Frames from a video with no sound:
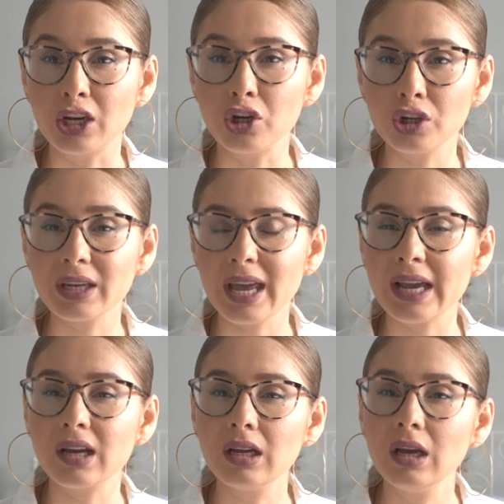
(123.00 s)
it looked
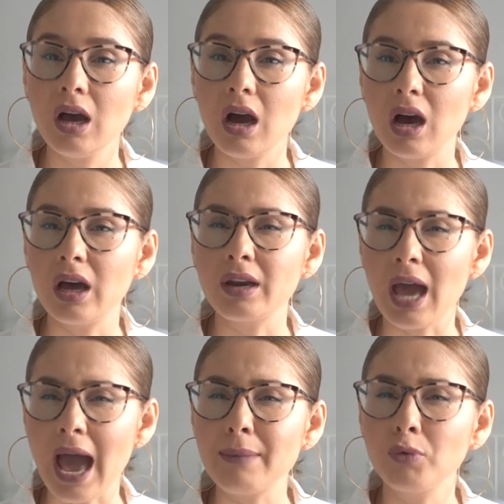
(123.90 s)
like
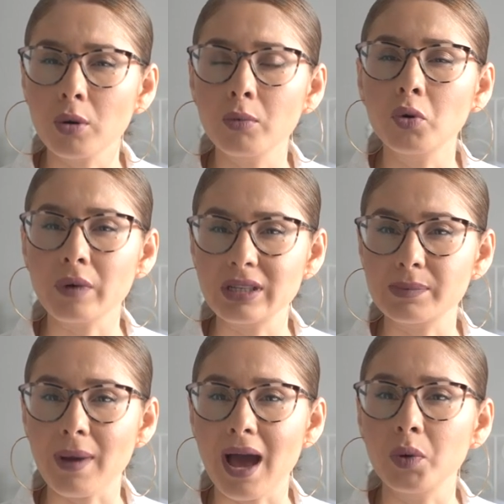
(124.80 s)
an abnormal
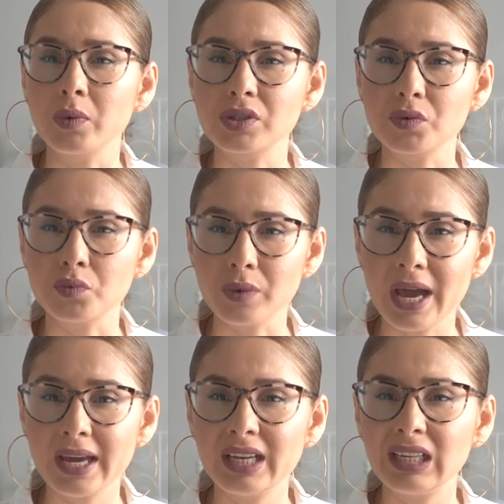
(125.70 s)
red spot. It was
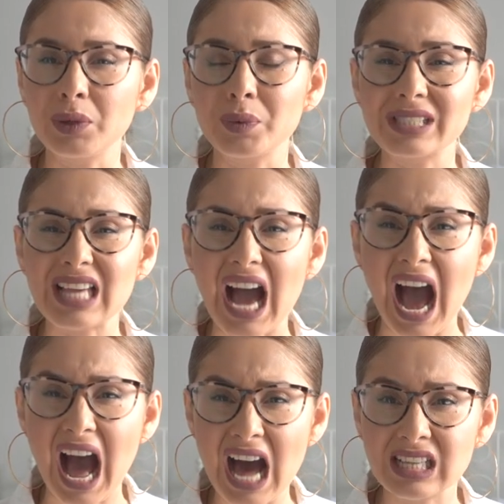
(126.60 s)
red, it was
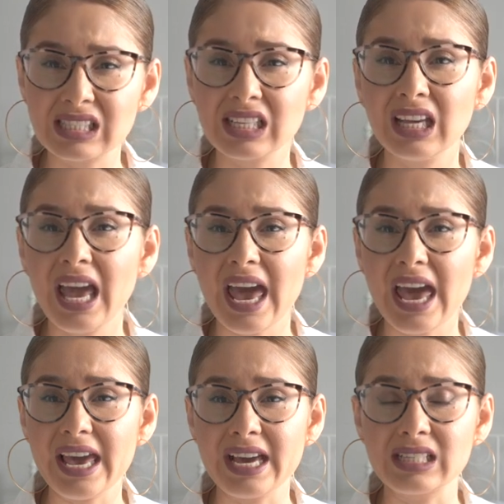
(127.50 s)
hot,
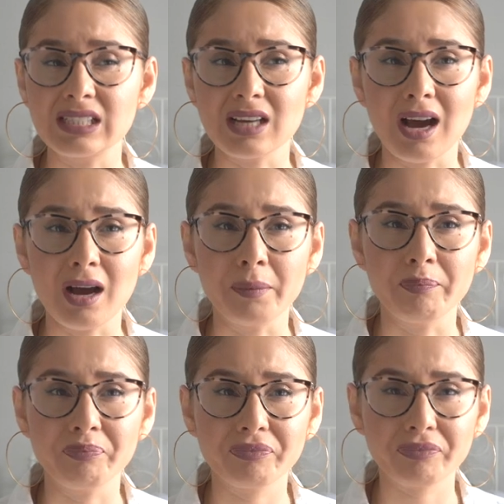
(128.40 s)
and
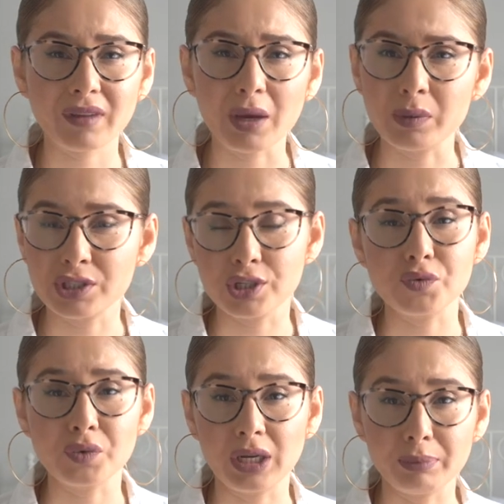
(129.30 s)
it was
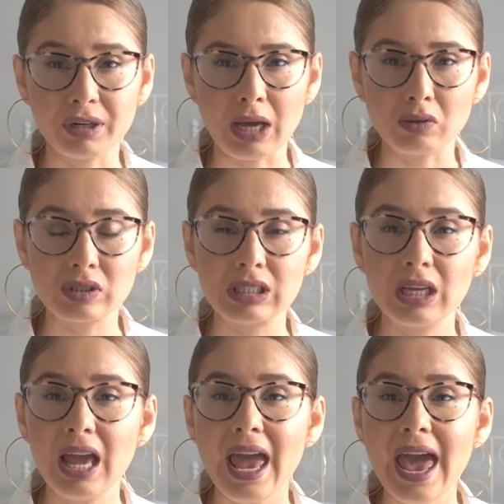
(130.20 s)
just really pronounced.
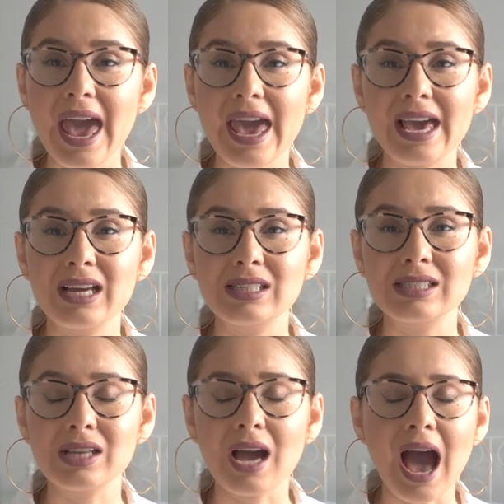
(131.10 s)

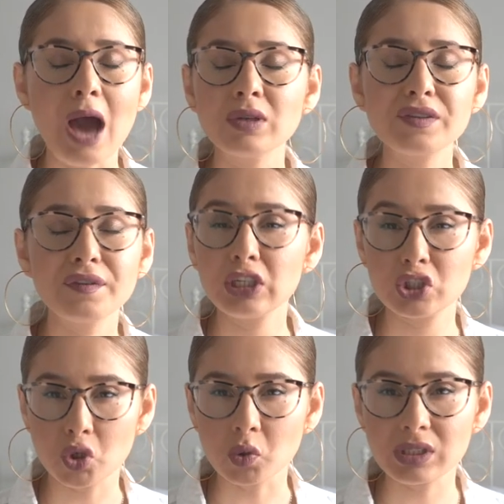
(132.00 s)
And I was
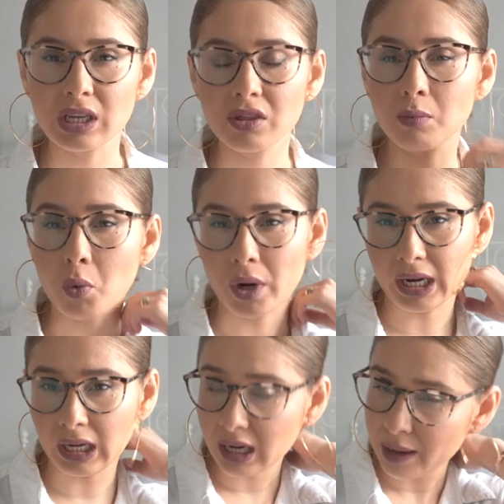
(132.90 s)
feeling so sick in the
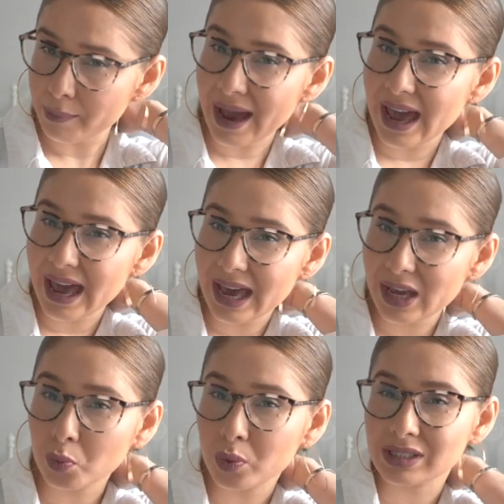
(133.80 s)
morning. My
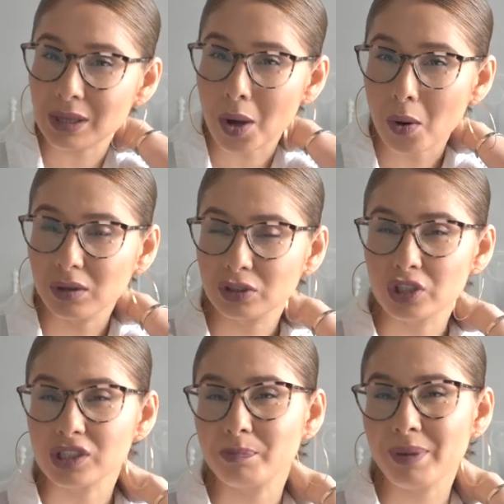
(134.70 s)
head was
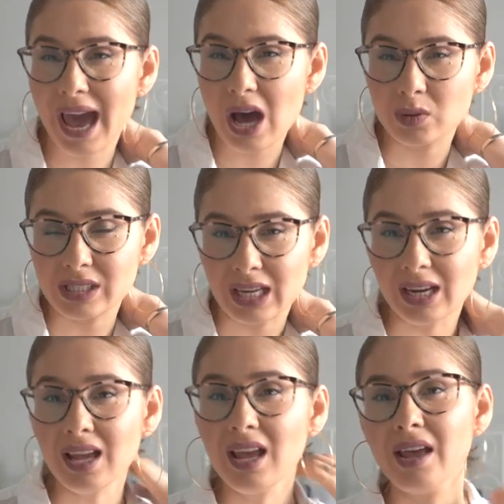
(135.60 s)
just
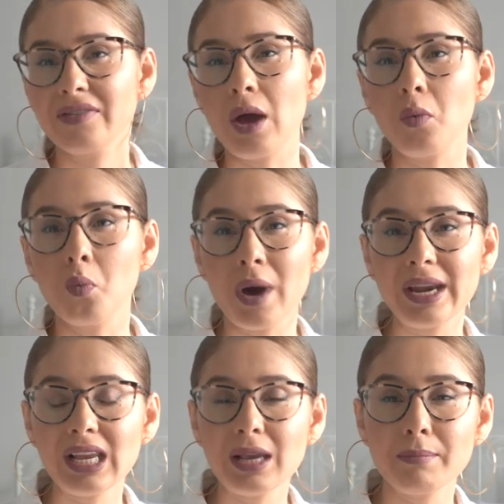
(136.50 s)
pounding that
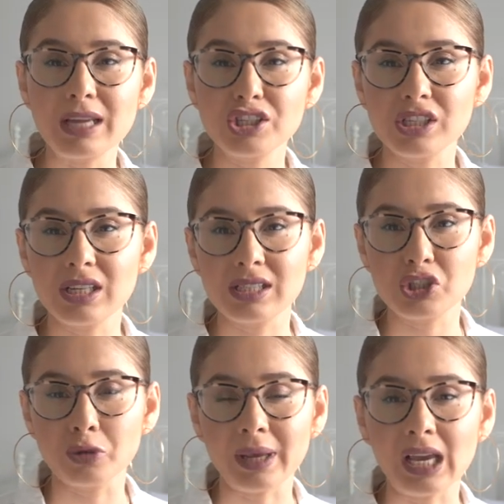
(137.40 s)
when he mentioned it
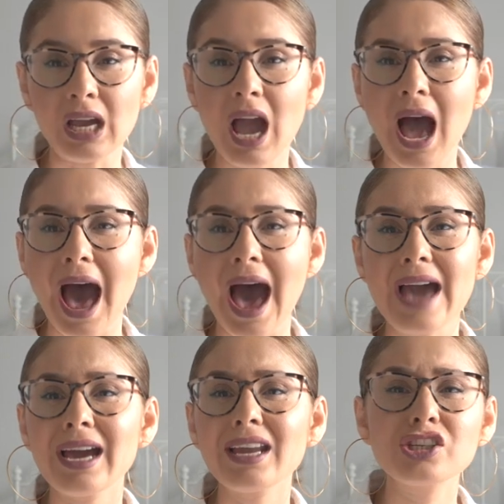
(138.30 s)
to me,
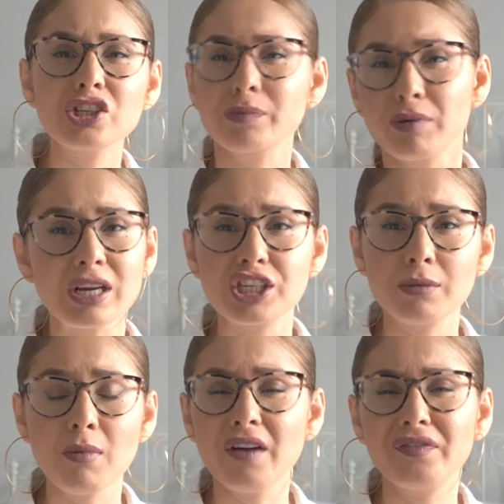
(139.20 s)
I kind of just
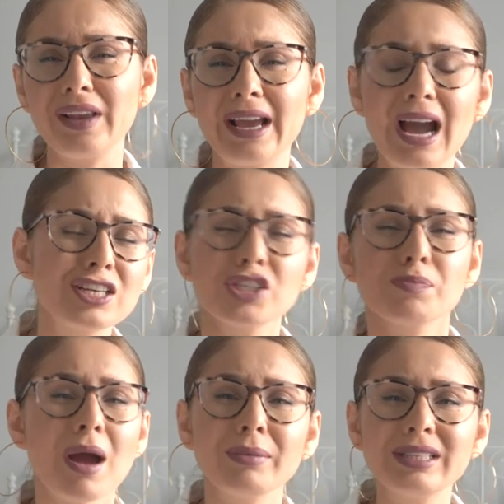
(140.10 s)
brushed him off like, I
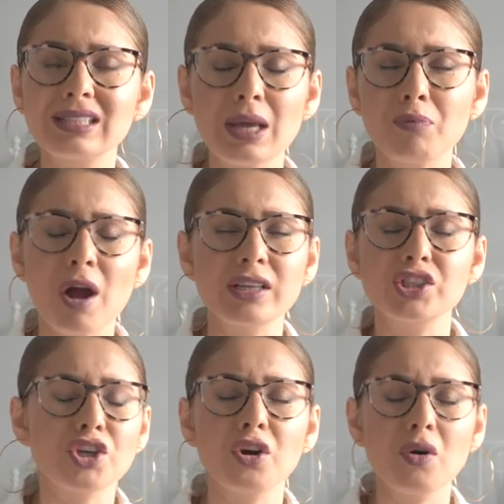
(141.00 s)
just probably slept wrong.
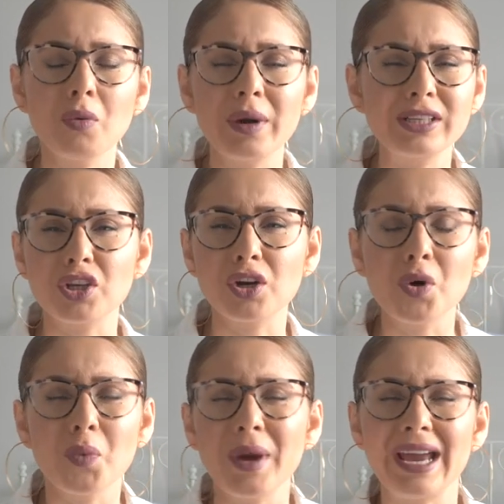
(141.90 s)
It's gonna go
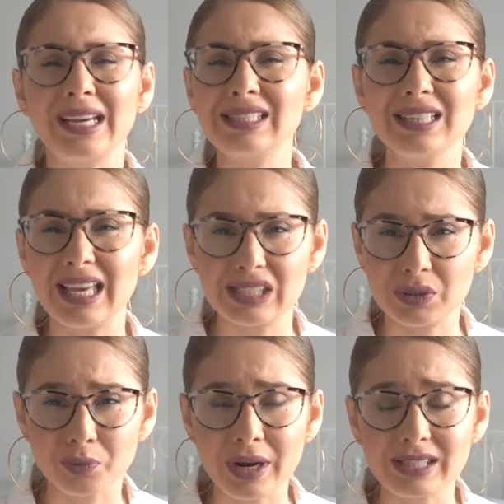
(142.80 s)
away. I need to get
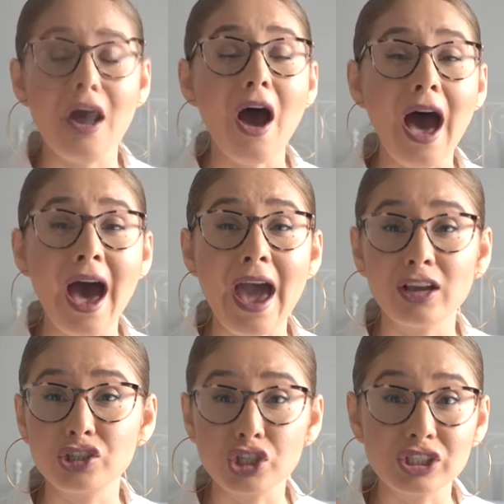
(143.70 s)
some rest.
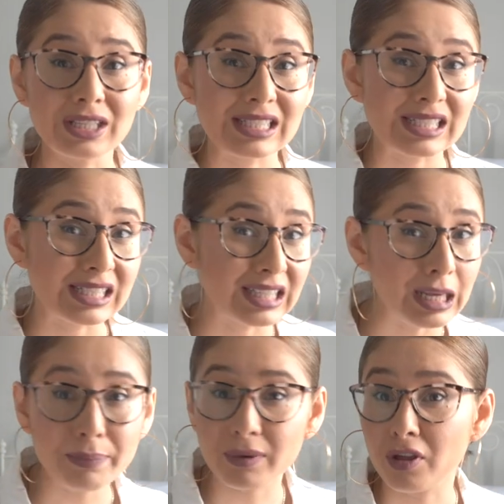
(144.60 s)
I just
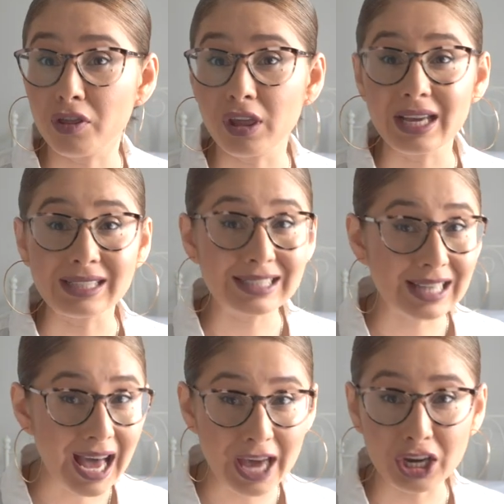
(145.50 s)
sleep the
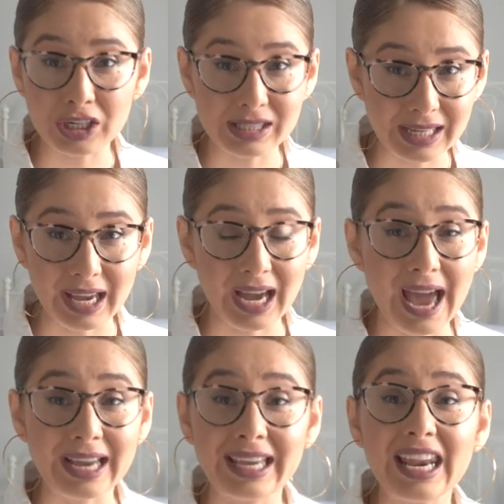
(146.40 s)
entire day.
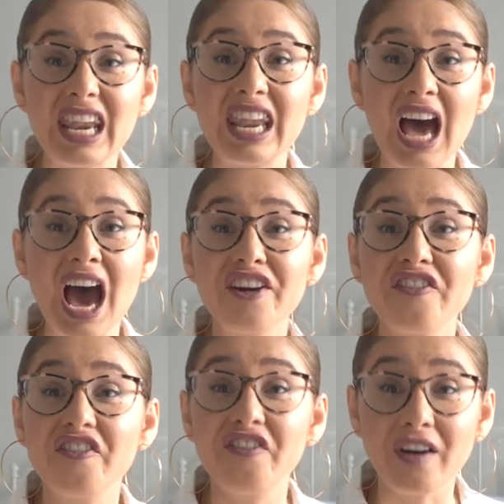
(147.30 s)
I cannot
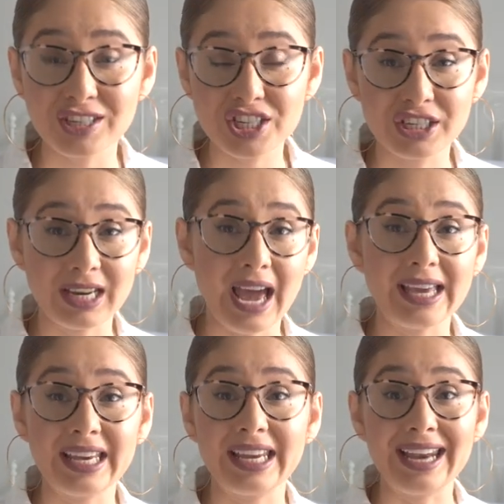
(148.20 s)
function.
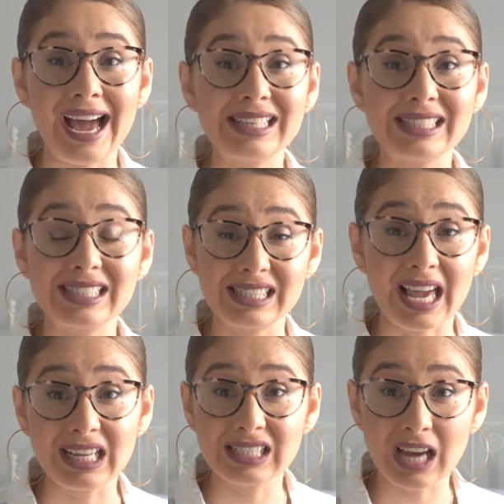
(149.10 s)
I cannot
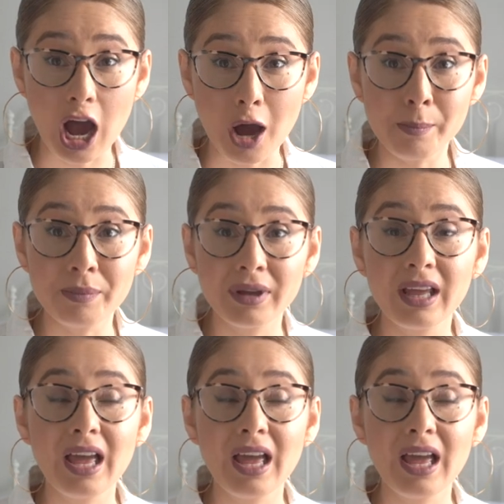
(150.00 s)
stand up.